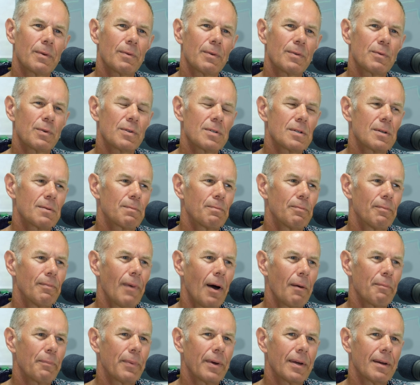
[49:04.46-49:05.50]
Which it
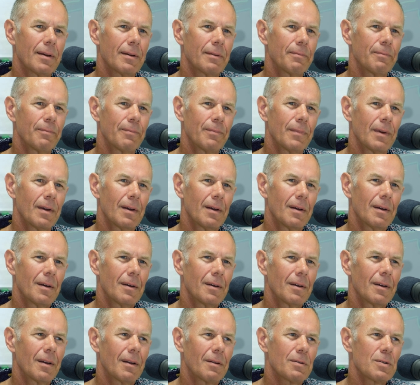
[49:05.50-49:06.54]
might be a
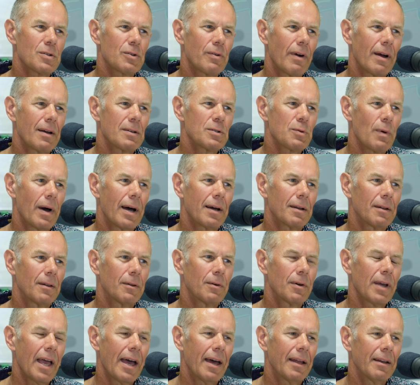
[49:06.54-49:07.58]
strange way to
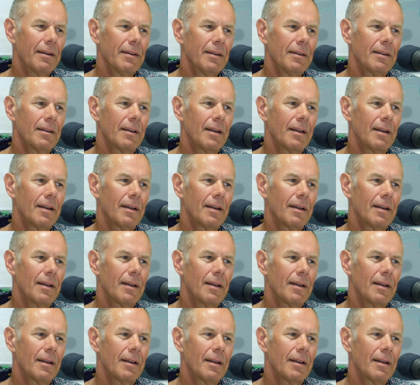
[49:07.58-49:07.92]
look at it.